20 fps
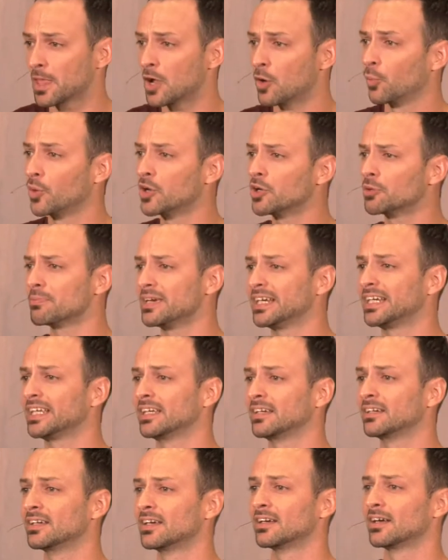We're
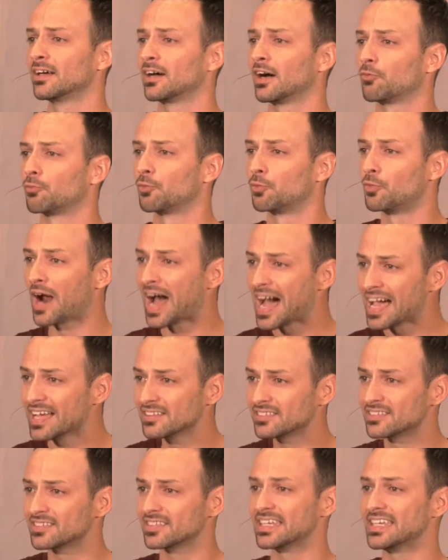meaning
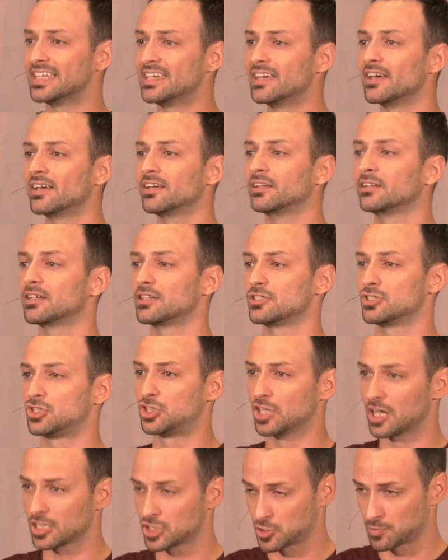right in
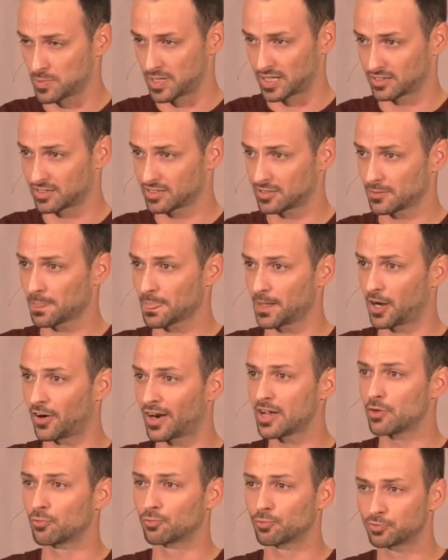judgment, all
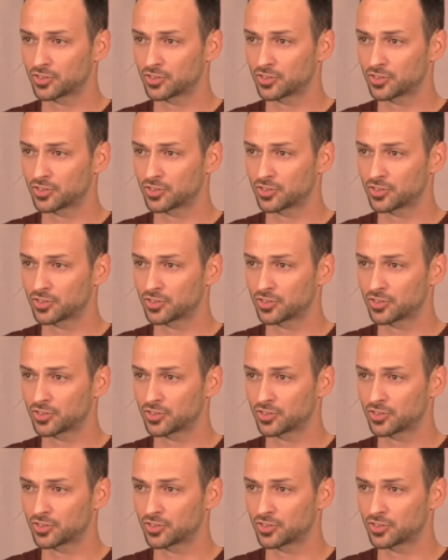right?